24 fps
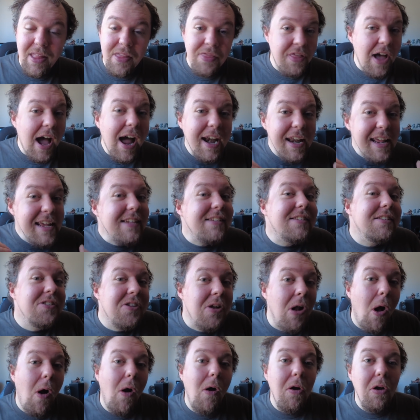That is
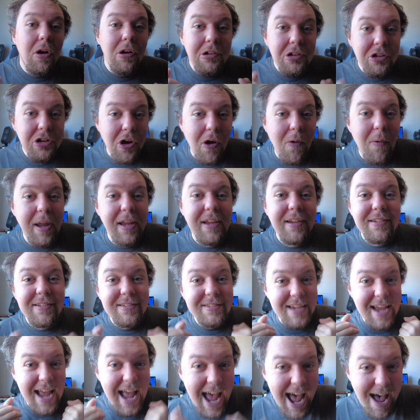not going
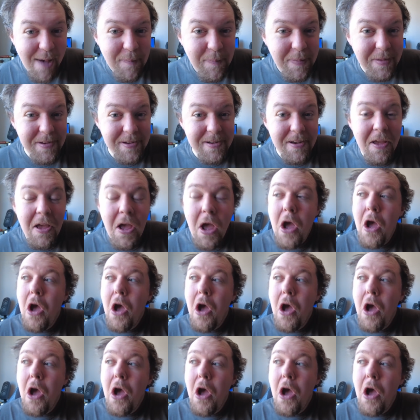to happen.